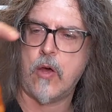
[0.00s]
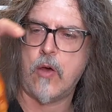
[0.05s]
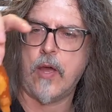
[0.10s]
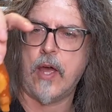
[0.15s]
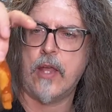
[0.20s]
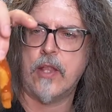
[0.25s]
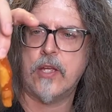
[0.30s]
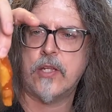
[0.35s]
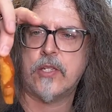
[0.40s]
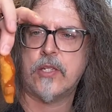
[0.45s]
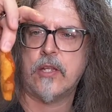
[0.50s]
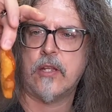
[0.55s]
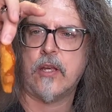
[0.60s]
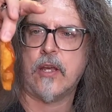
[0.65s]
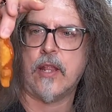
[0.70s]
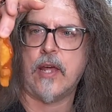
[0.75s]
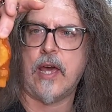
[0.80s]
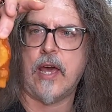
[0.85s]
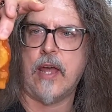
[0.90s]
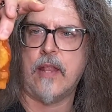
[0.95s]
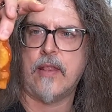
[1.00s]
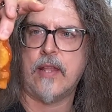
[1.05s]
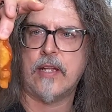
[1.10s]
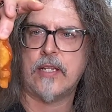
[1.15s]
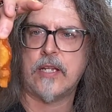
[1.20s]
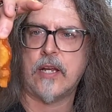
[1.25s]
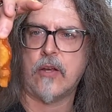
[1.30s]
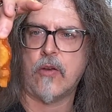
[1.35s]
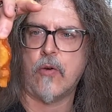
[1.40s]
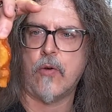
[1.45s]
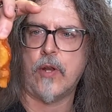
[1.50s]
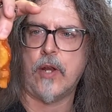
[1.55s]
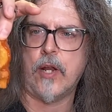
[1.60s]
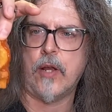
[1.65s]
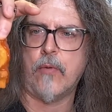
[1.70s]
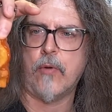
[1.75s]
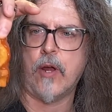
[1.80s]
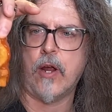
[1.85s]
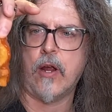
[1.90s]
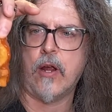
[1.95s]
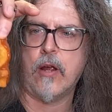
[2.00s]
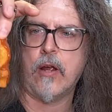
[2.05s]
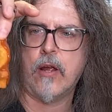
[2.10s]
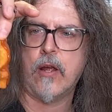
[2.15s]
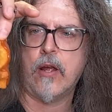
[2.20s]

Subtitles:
Oh yeah, this, look at that. That's not going anywhere.